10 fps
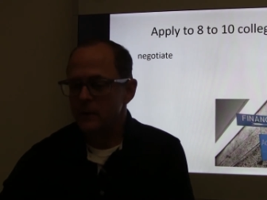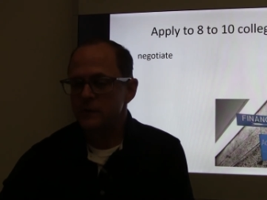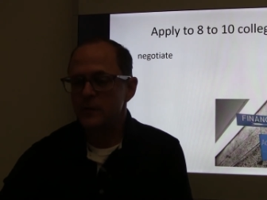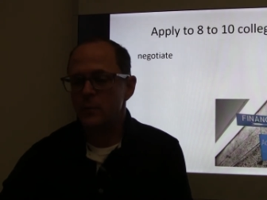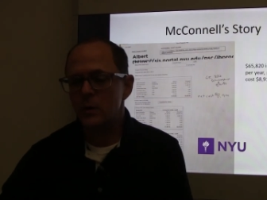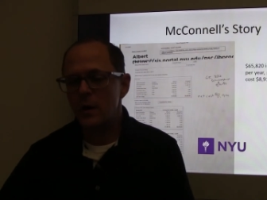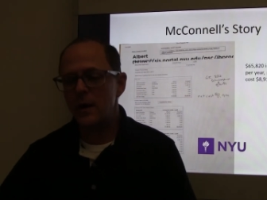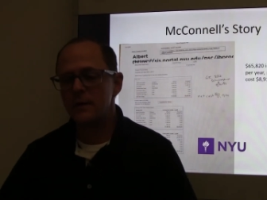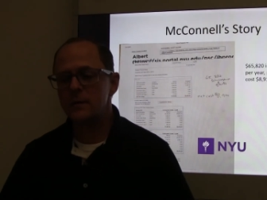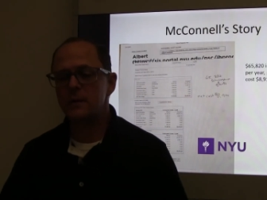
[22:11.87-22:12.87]
So
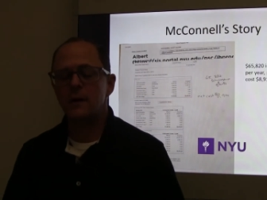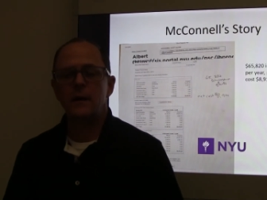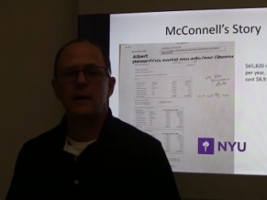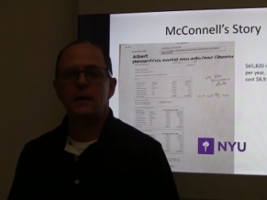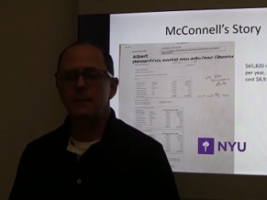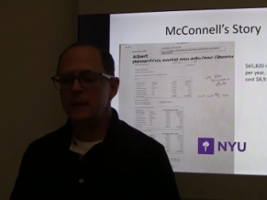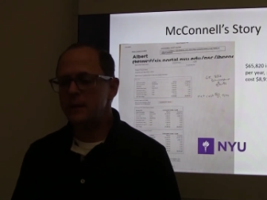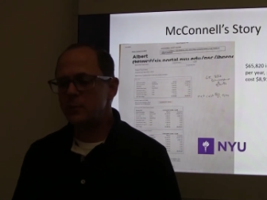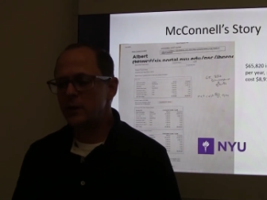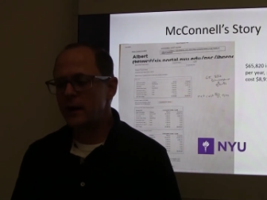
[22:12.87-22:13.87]
McConnell, he
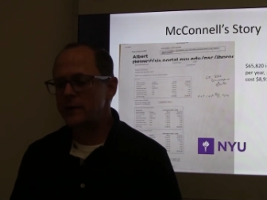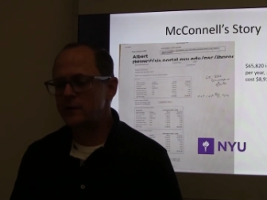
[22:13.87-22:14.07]
applied